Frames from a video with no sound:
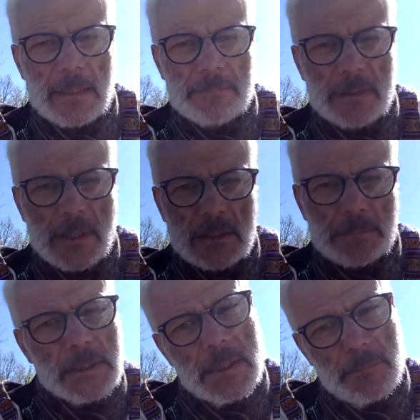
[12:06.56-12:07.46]

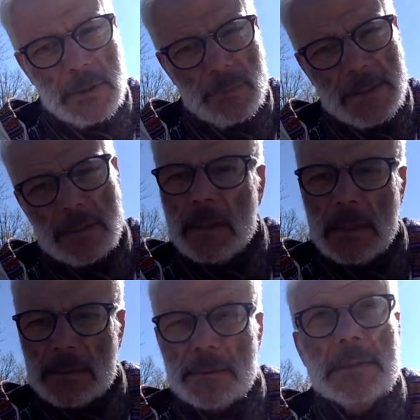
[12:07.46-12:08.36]
advertisement in between.
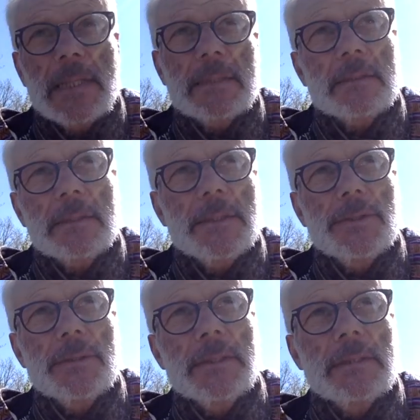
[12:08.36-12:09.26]
The second
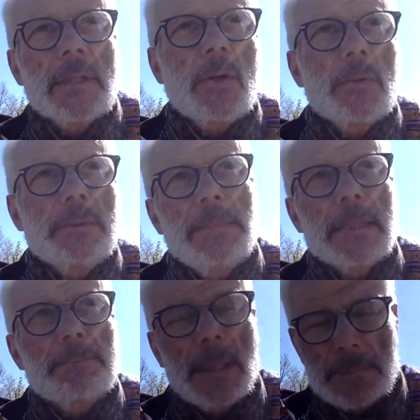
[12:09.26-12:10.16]
edition is now
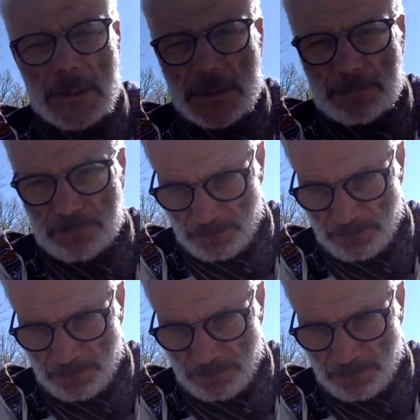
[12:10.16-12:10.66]
being published